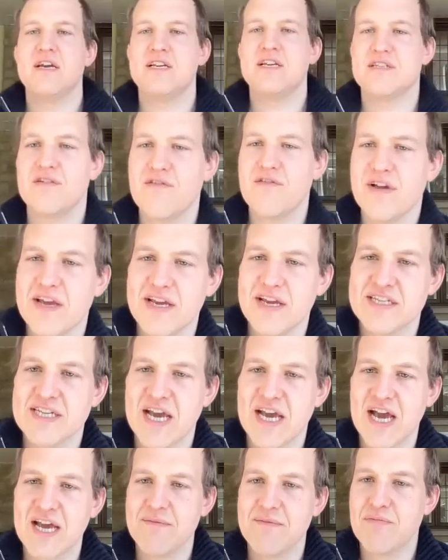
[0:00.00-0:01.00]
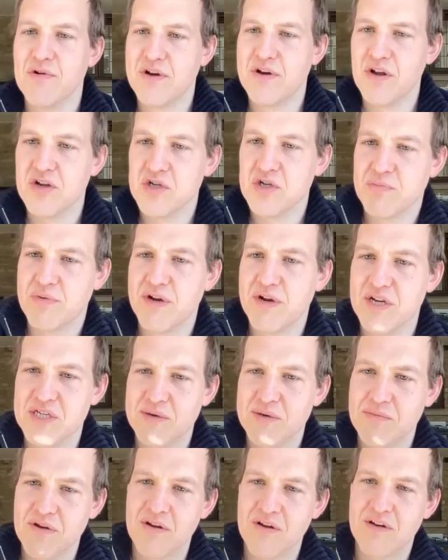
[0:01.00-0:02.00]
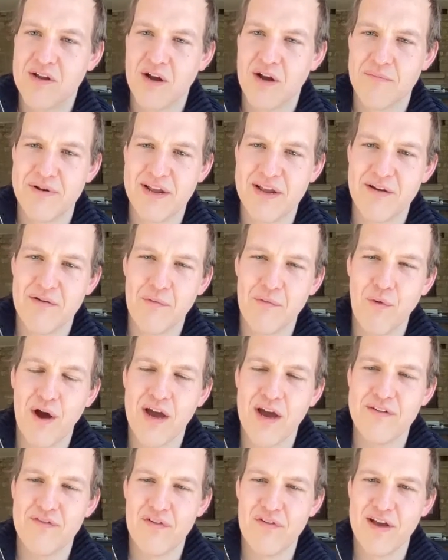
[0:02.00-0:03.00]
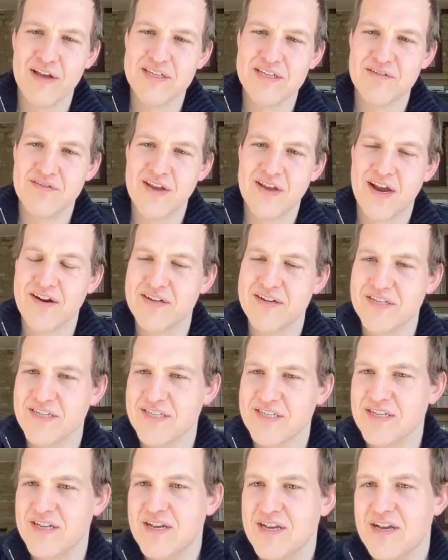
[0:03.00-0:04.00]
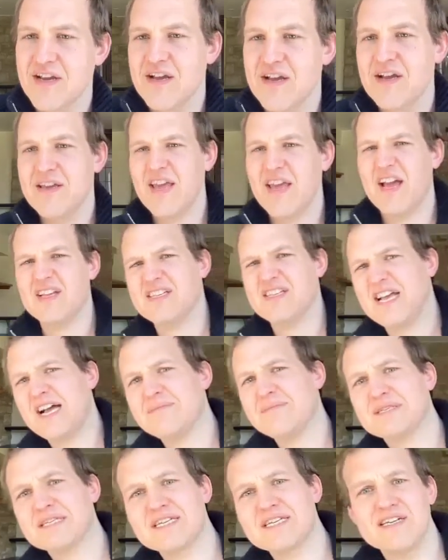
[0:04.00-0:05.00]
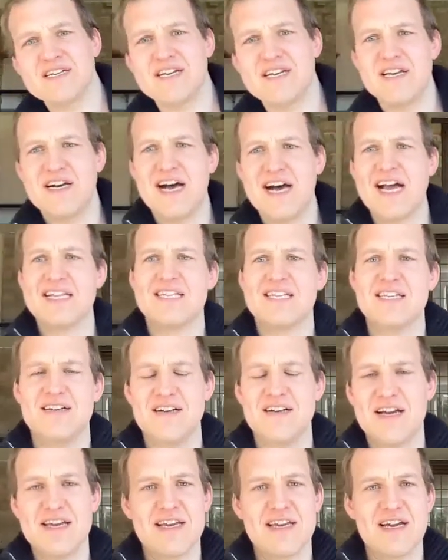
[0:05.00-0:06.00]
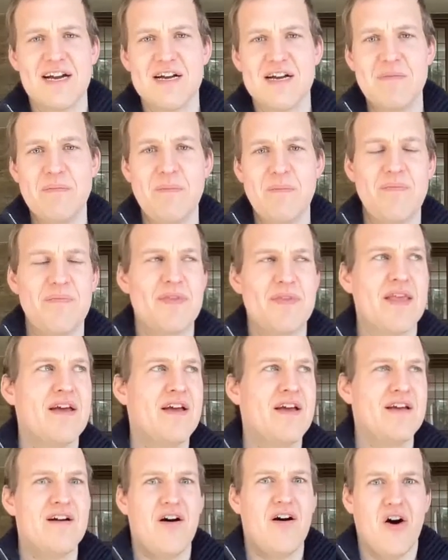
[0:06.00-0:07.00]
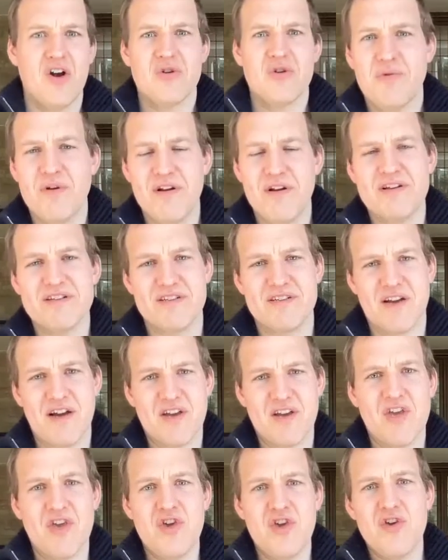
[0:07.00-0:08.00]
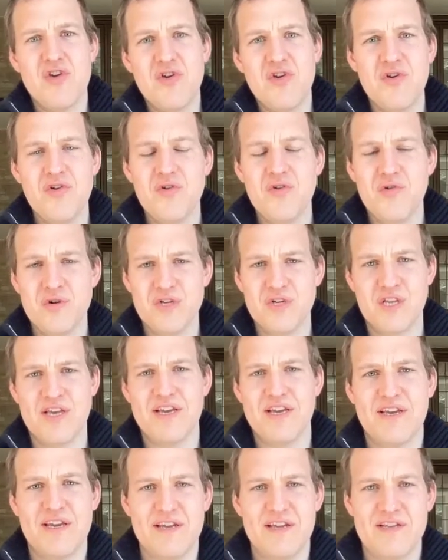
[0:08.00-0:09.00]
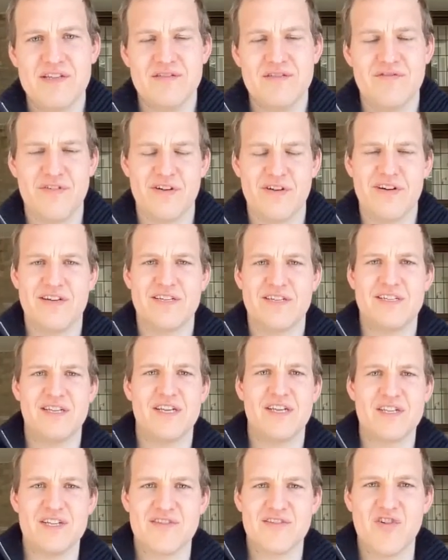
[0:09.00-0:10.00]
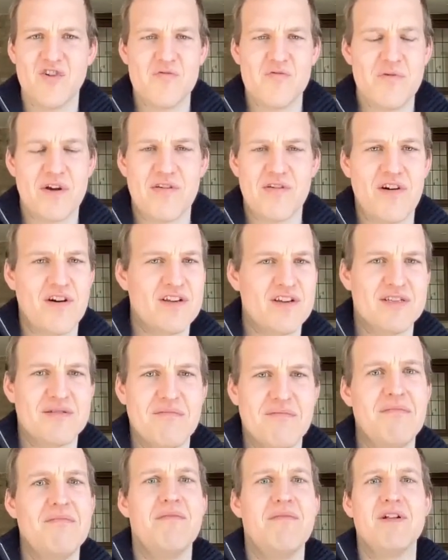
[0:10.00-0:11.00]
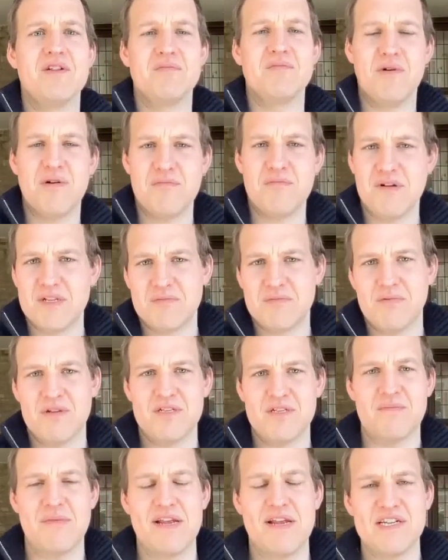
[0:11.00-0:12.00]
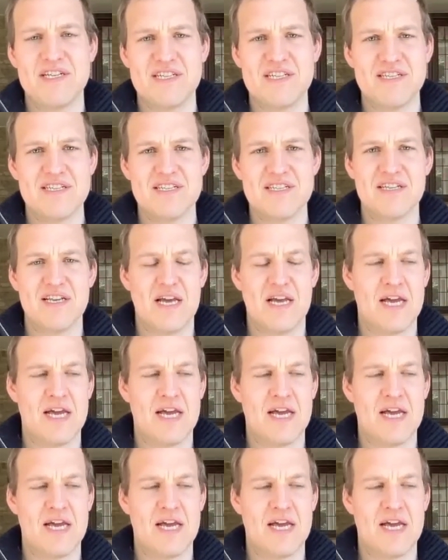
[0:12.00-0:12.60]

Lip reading: Is there really a type, or can entrepreneurship accommodate a wide variety of characters? Yeah, it's absolutely the latter. Like, entrepreneurs are hugely diverse as a group across multiple dimensions.